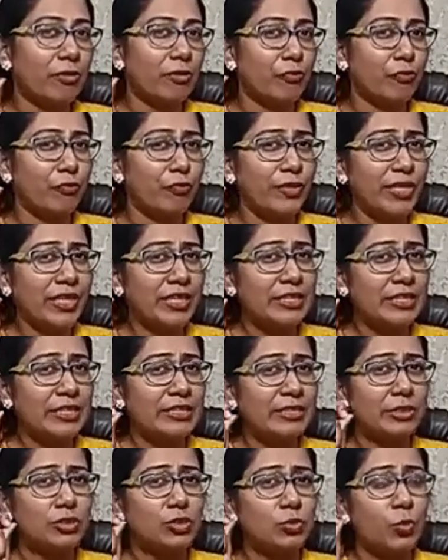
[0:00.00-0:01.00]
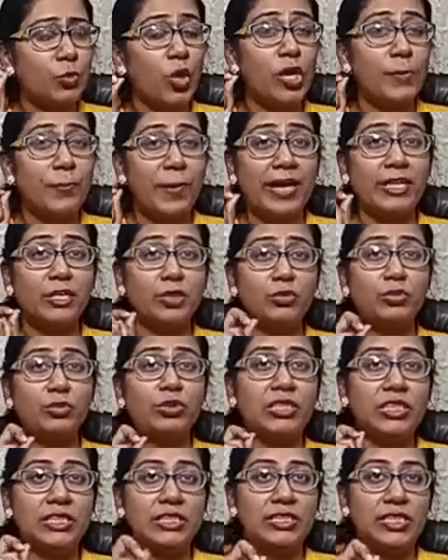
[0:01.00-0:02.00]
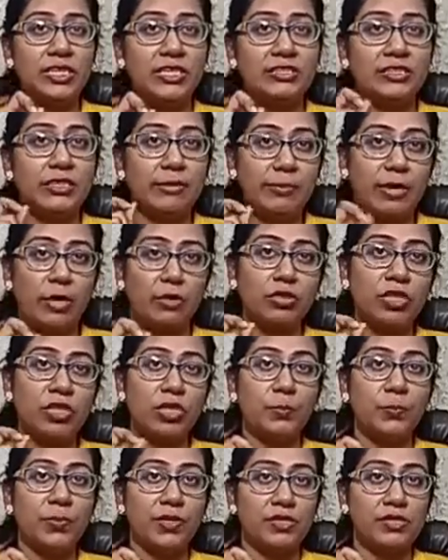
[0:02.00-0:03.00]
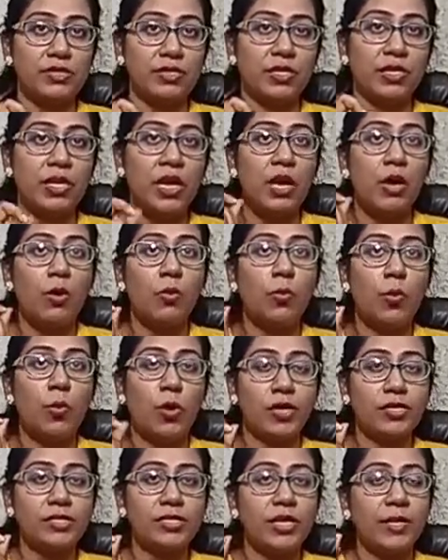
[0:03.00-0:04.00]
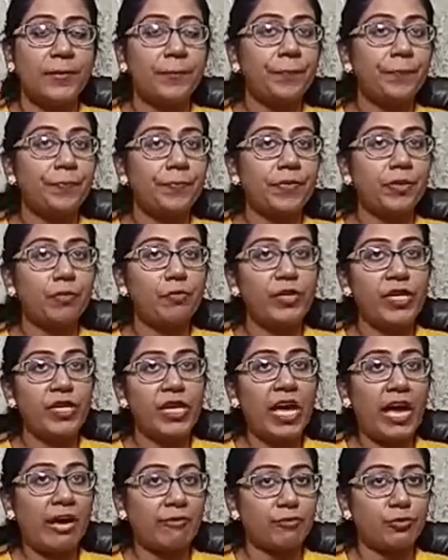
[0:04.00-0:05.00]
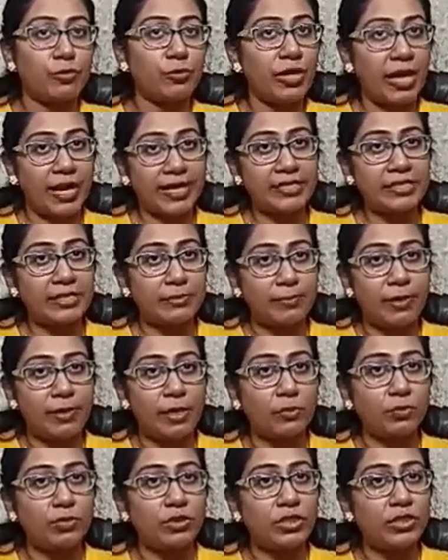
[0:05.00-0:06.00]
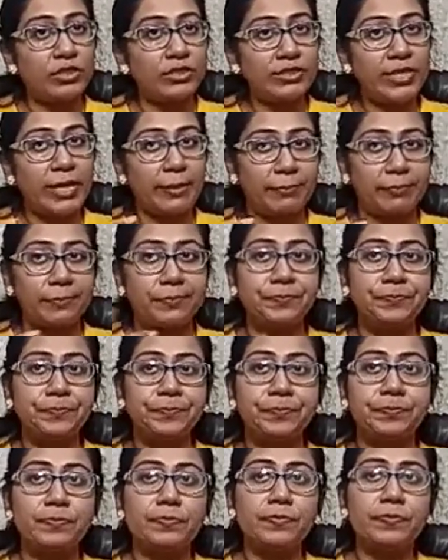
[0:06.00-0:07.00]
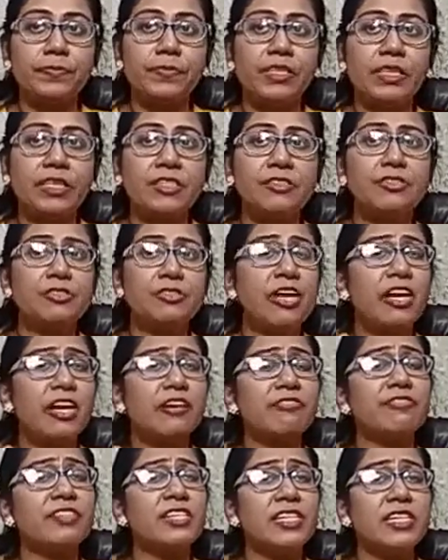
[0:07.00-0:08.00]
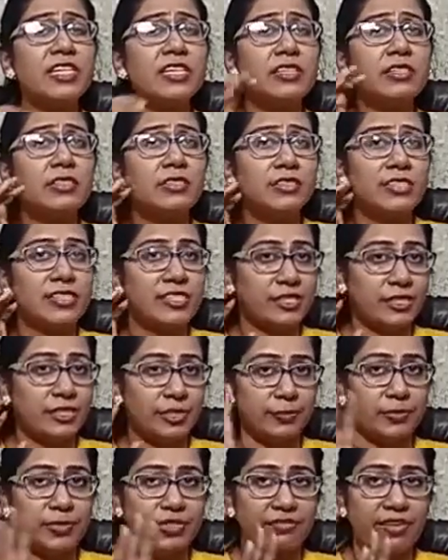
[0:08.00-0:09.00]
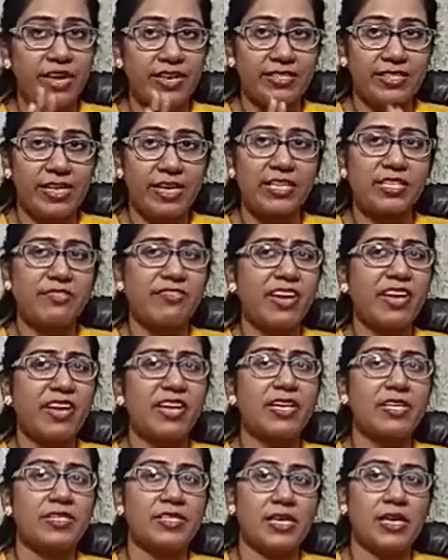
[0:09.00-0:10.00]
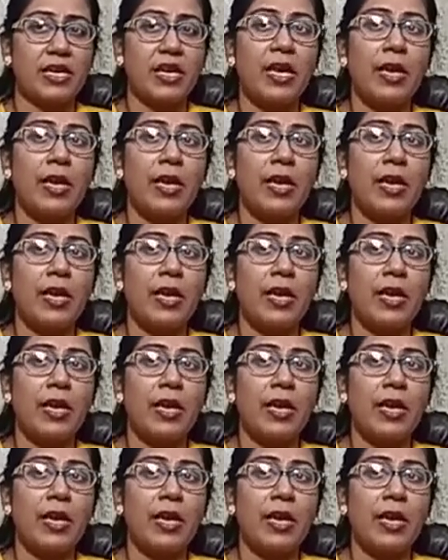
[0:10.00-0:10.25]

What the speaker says: we need small minute details about that person, what we have to write about them. Drafting a descriptive essay is very easy,